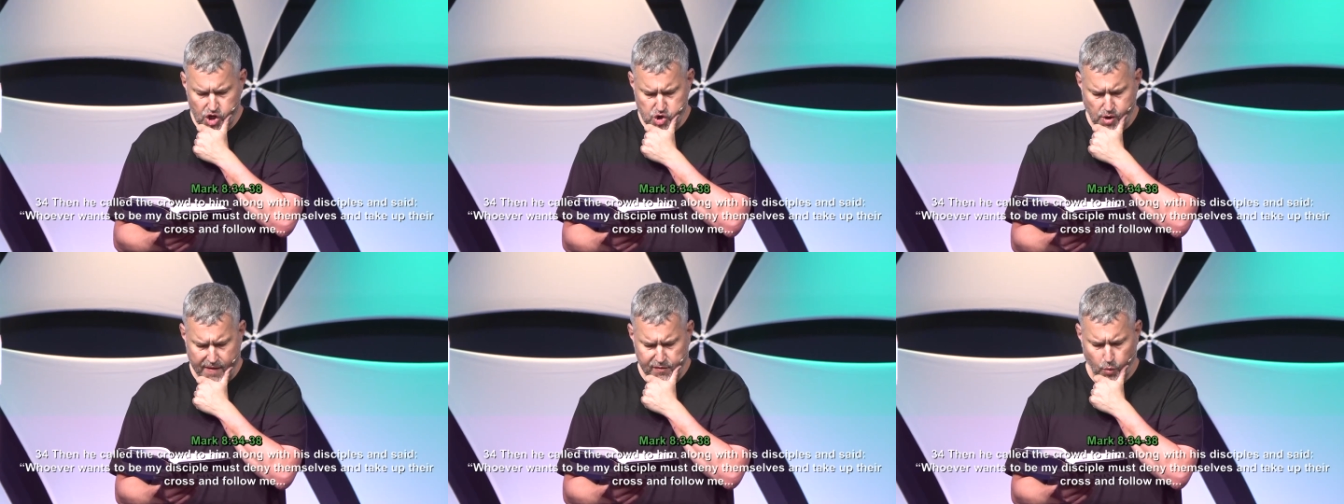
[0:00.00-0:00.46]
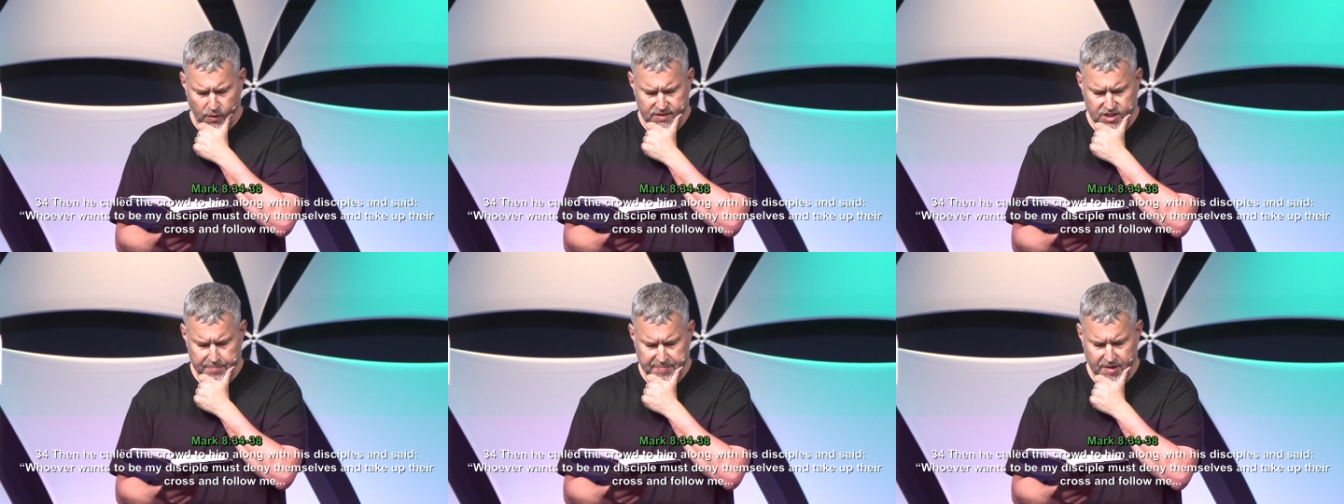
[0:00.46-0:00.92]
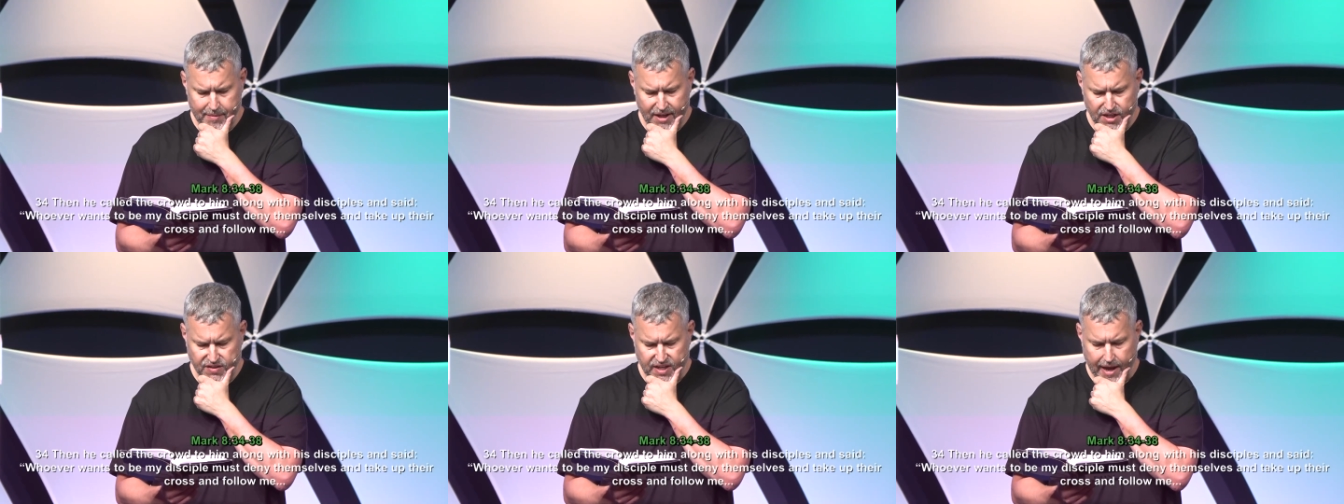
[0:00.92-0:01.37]
Whoever wants to be
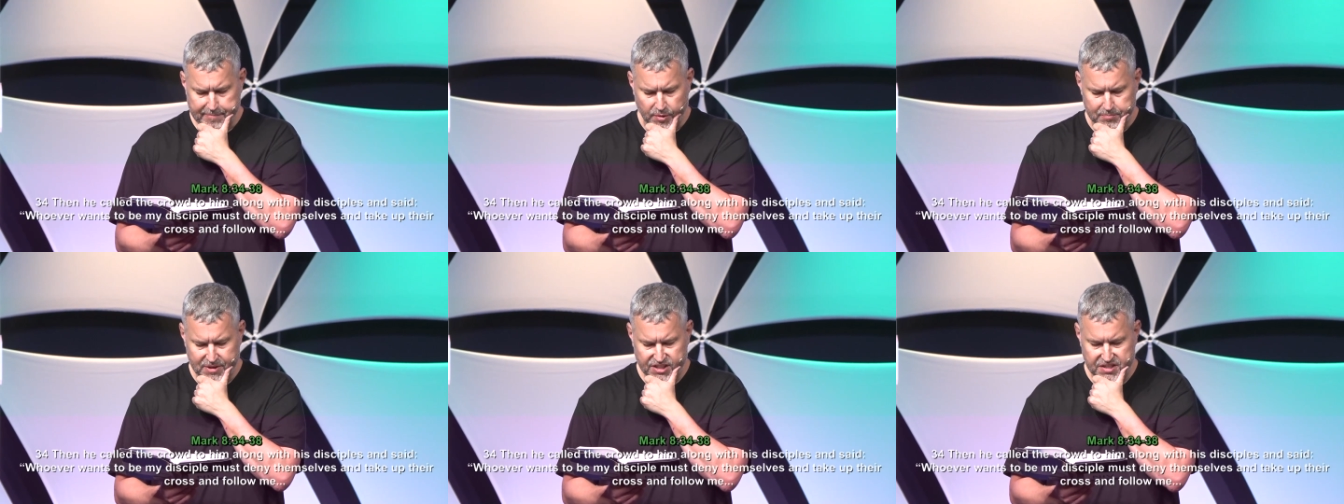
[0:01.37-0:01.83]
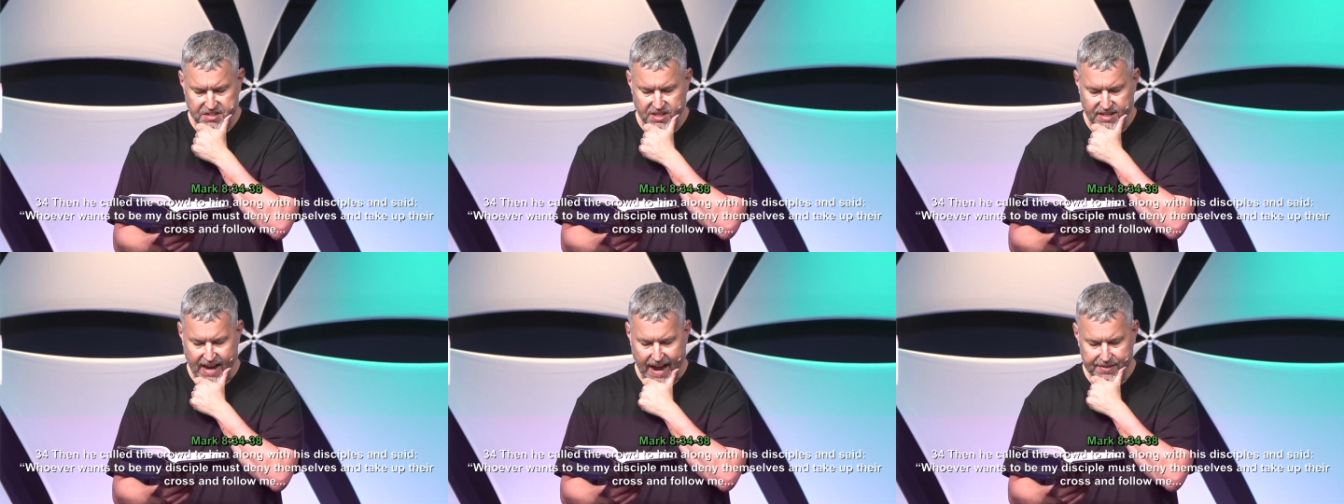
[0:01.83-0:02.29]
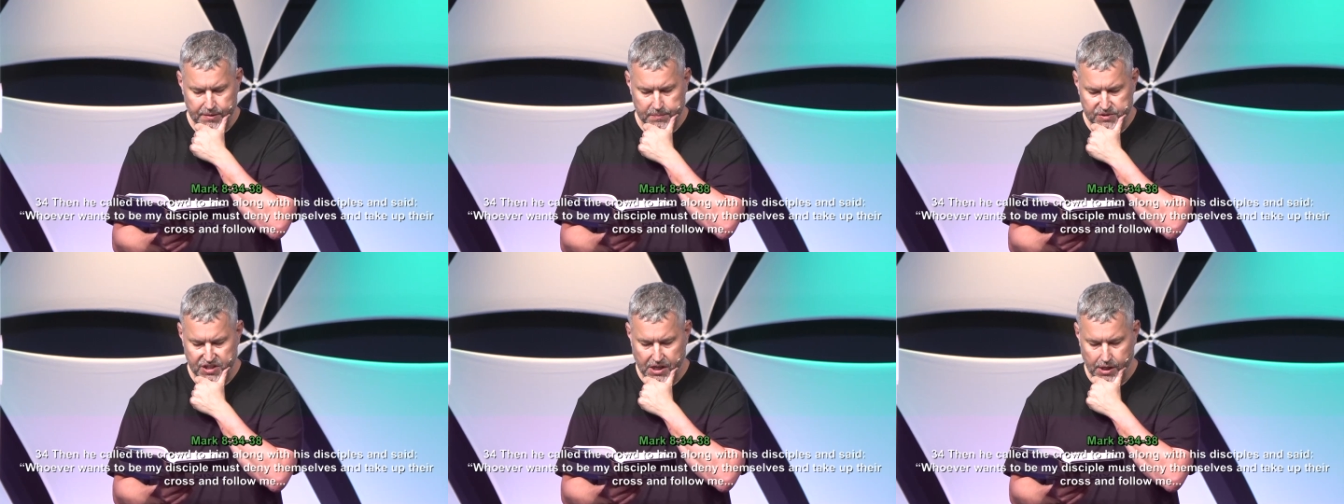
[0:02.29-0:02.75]
my disciple must deny
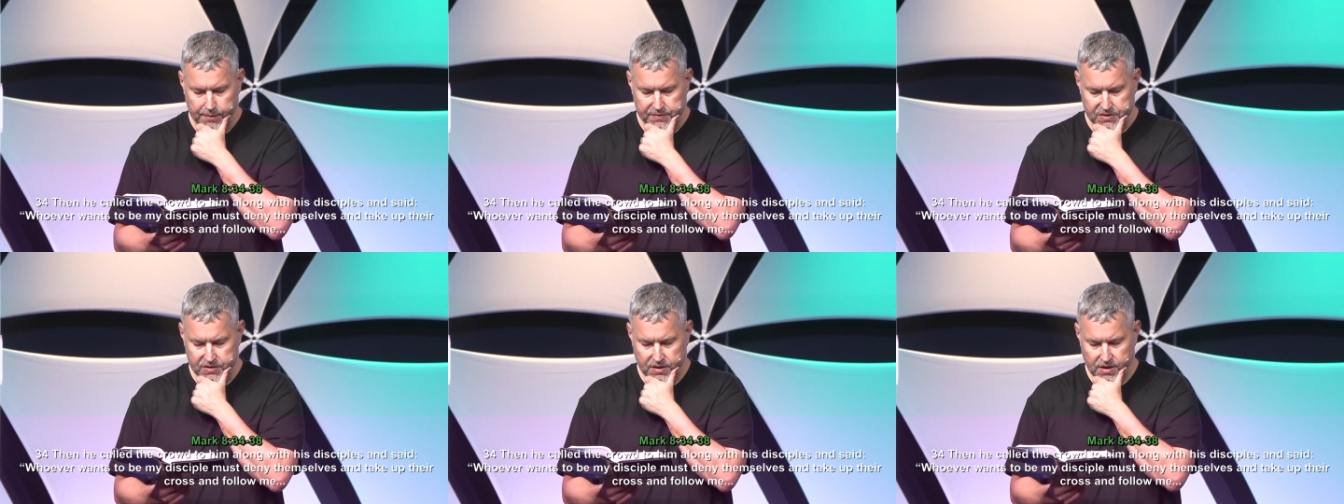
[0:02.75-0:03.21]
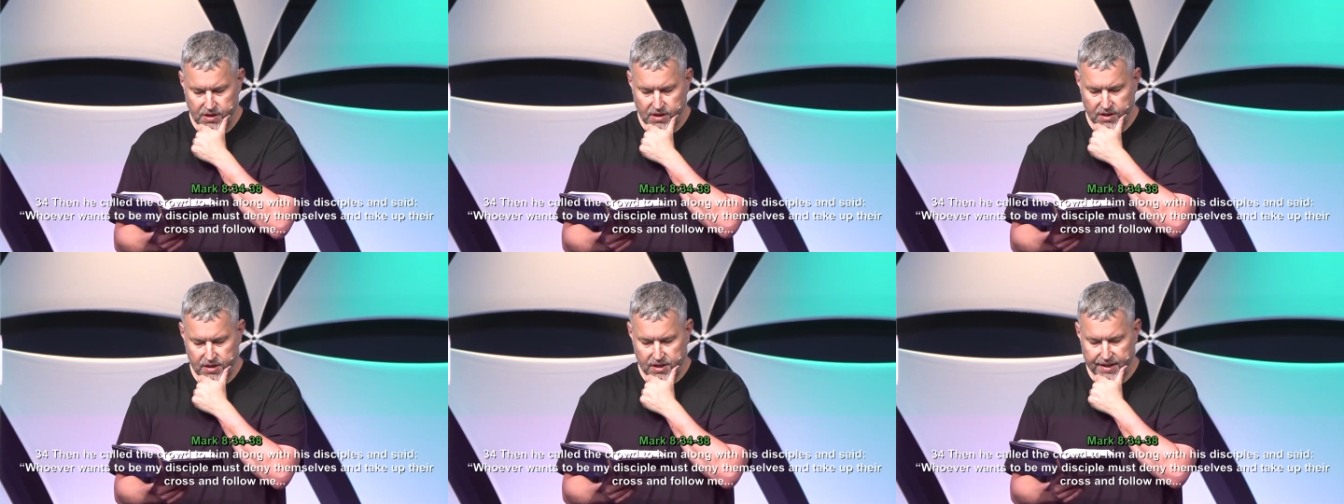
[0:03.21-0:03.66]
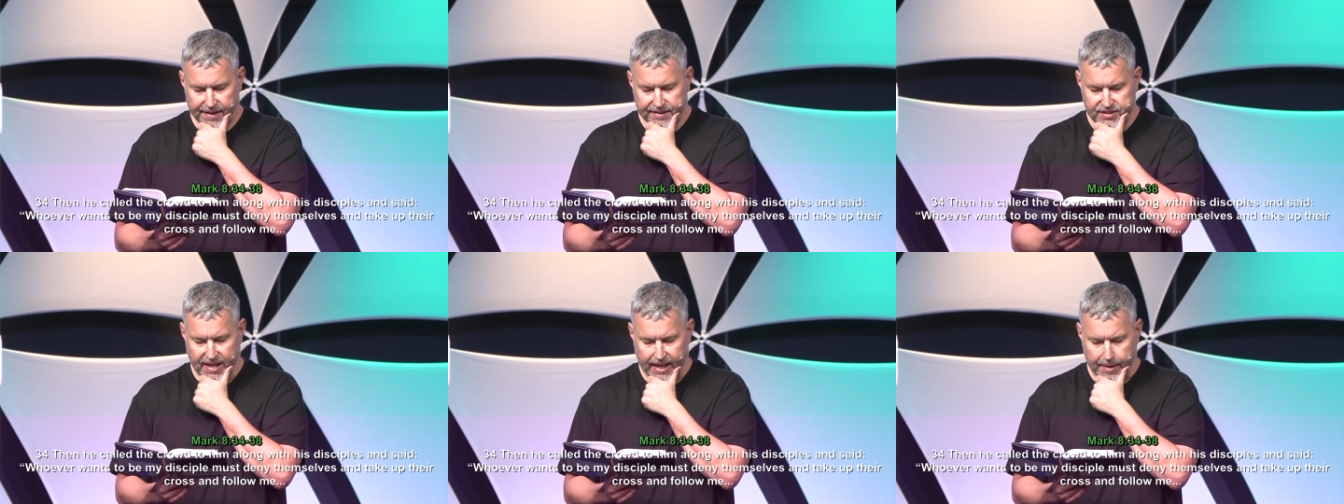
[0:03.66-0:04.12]
themselves
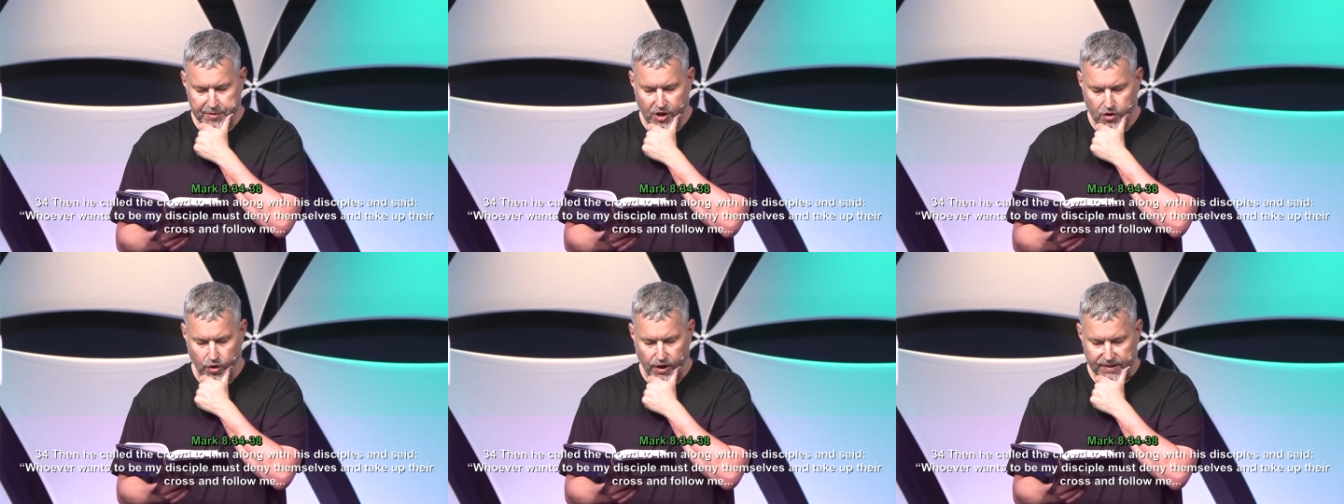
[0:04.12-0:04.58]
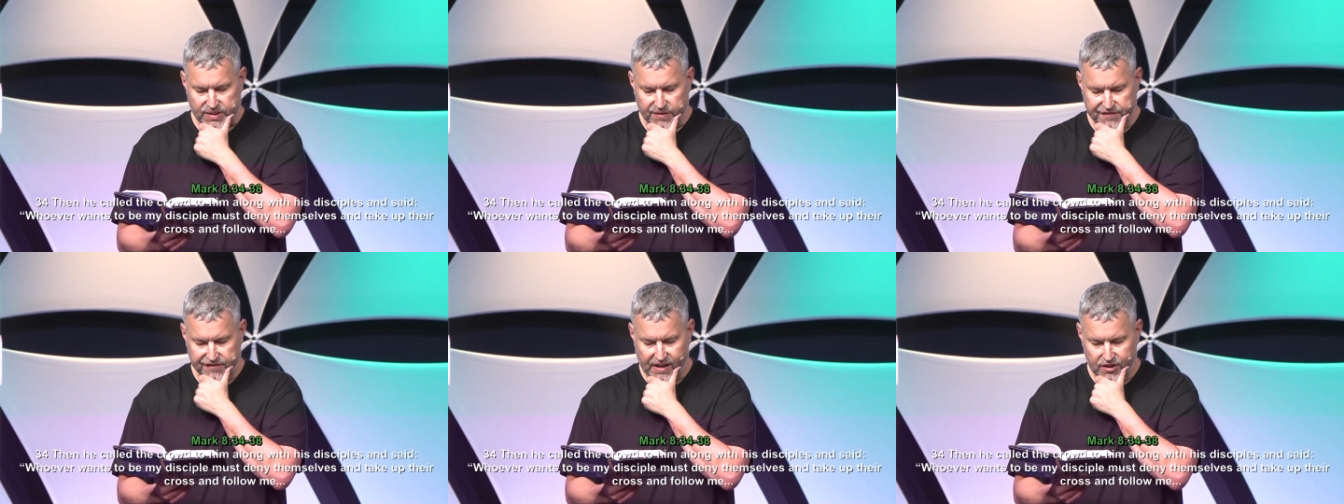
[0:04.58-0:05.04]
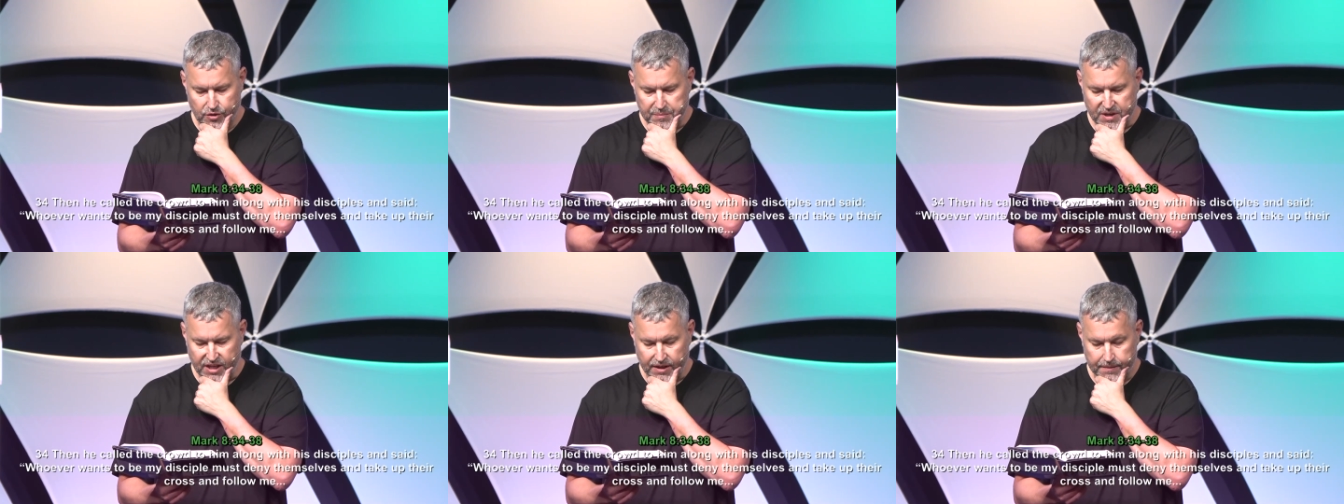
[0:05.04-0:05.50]
and take up their cross and follow
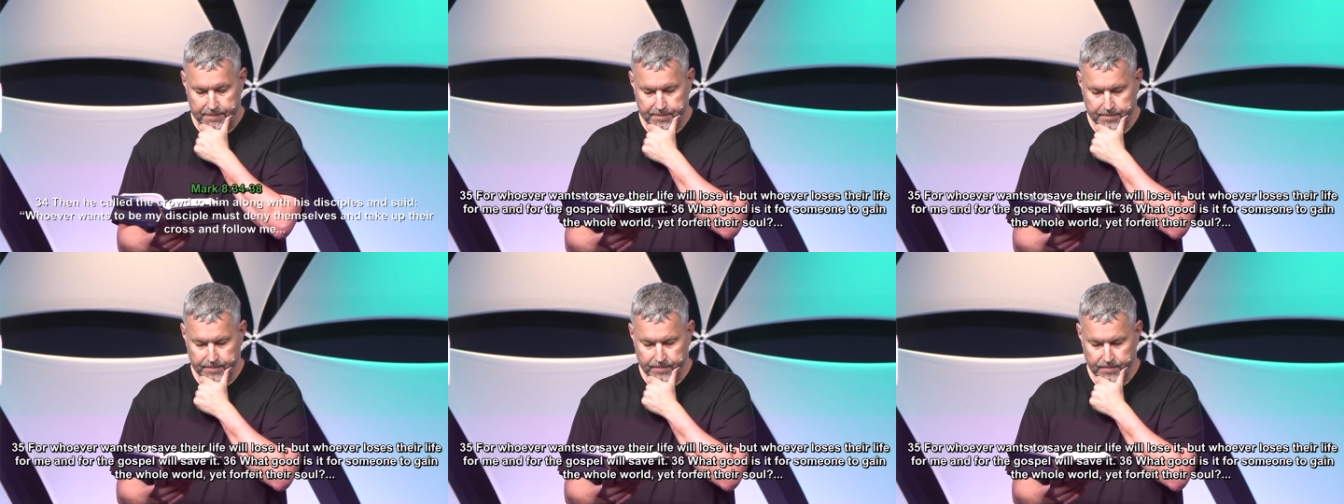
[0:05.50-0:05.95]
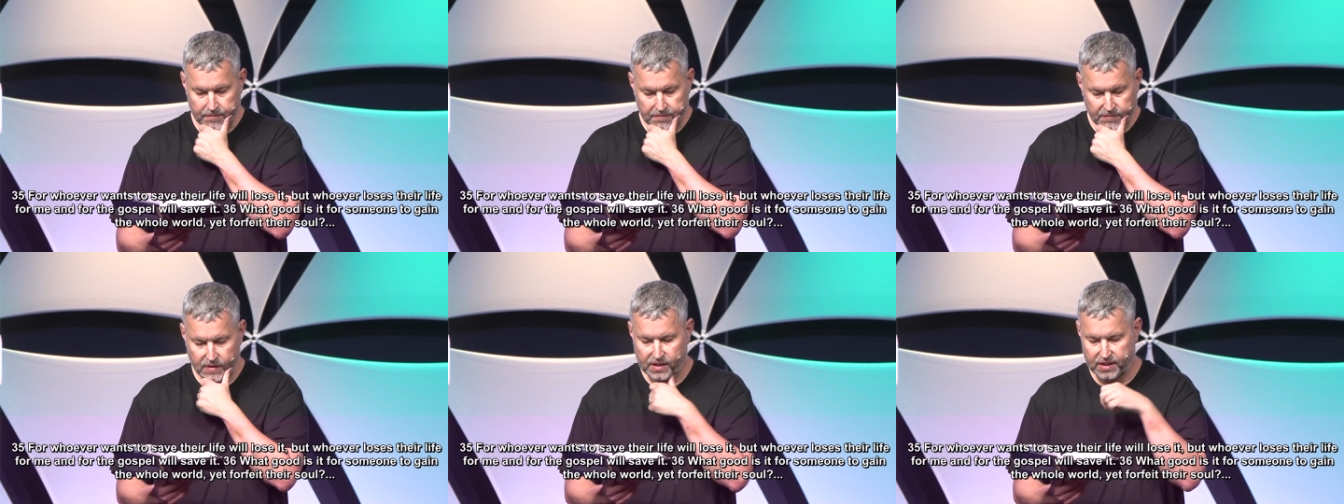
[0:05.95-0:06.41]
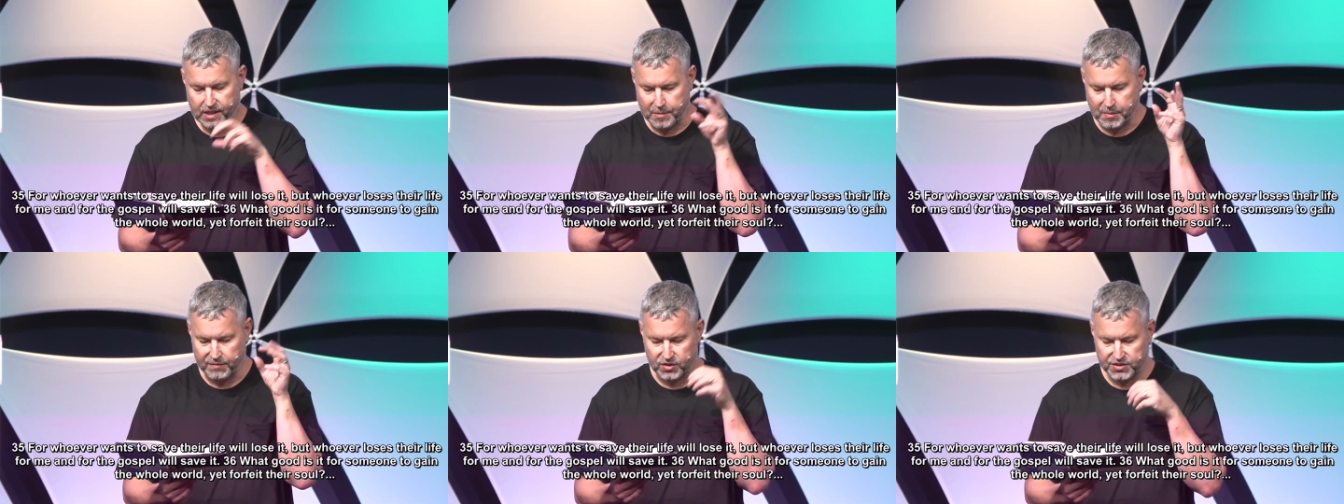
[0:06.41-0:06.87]
me.
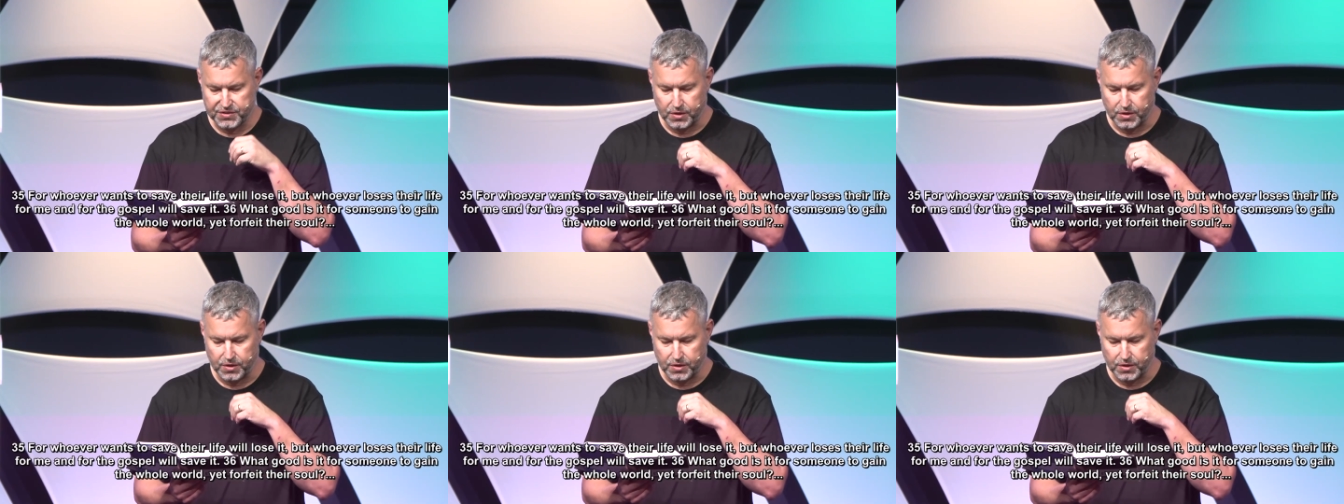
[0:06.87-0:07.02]
Now I'm on verse